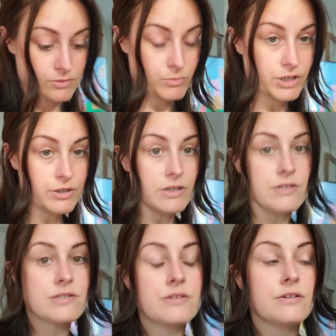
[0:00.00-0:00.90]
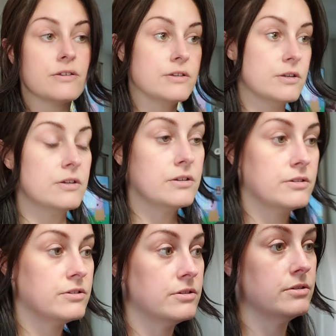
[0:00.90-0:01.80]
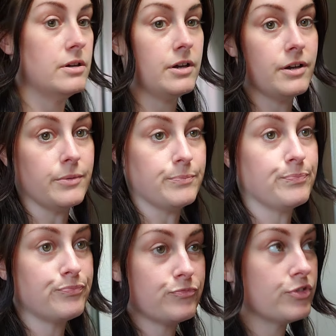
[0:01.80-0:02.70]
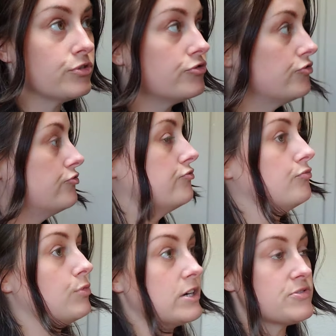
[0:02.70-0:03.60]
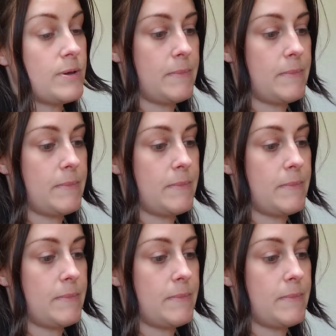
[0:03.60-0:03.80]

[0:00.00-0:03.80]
my goodness. Um, where's my